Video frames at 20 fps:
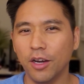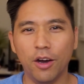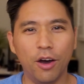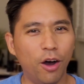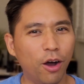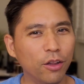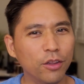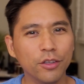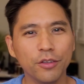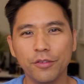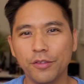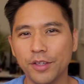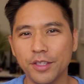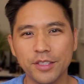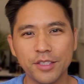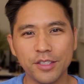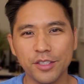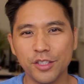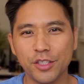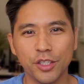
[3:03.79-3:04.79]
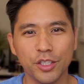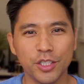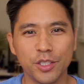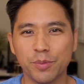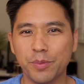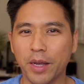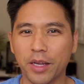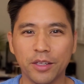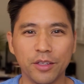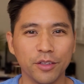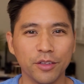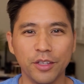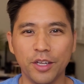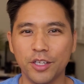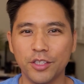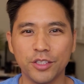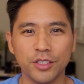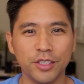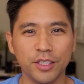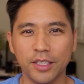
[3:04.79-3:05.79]
All of this is just
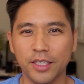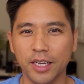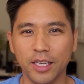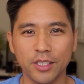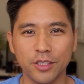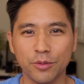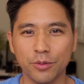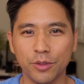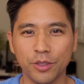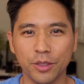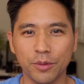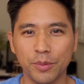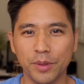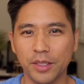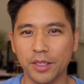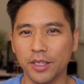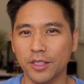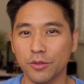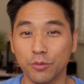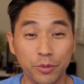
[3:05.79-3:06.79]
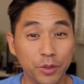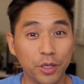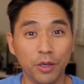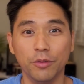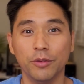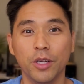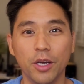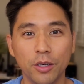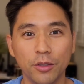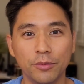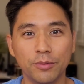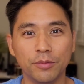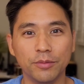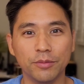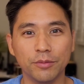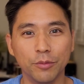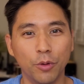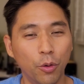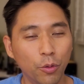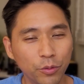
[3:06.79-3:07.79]
speculation and guesswork because we don't know.
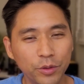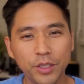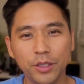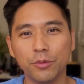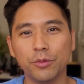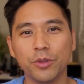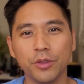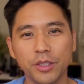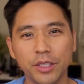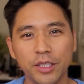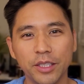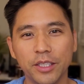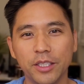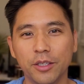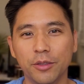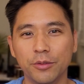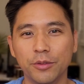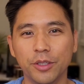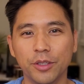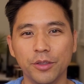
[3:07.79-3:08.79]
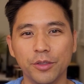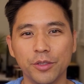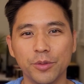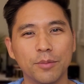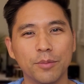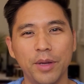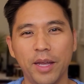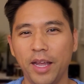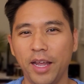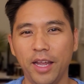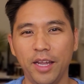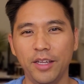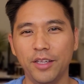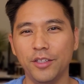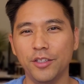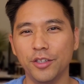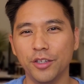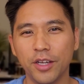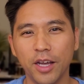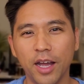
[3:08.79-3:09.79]
Only really Leo knows. But hey,
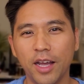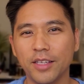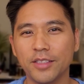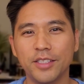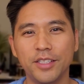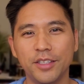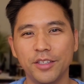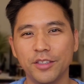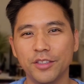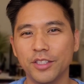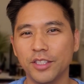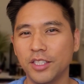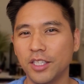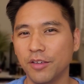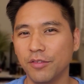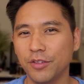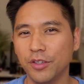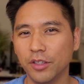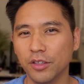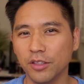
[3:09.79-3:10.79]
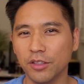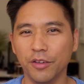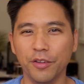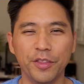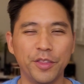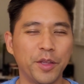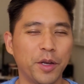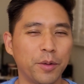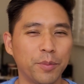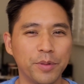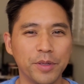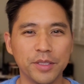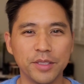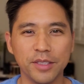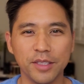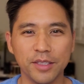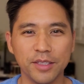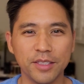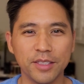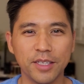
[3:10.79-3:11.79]
your guy is here to give you a little
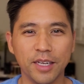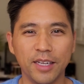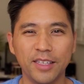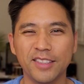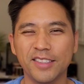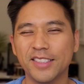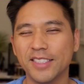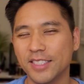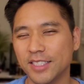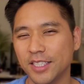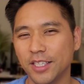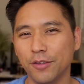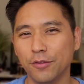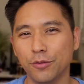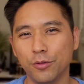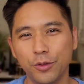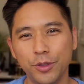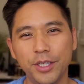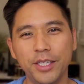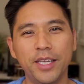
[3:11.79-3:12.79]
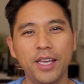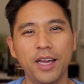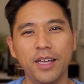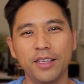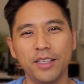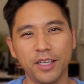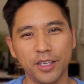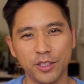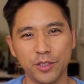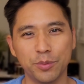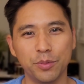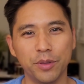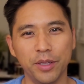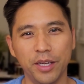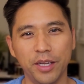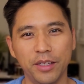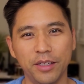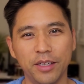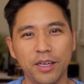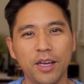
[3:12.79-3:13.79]
therapist insight and see if we can't
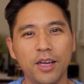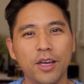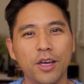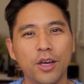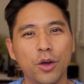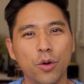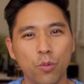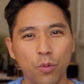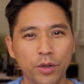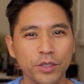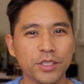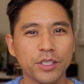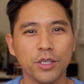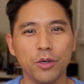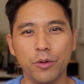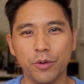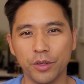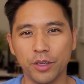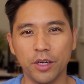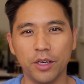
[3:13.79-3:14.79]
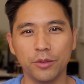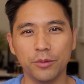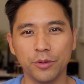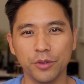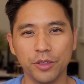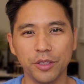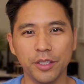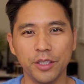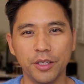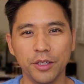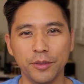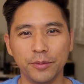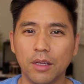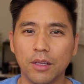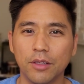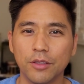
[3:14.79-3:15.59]
explain what's going on with Leo.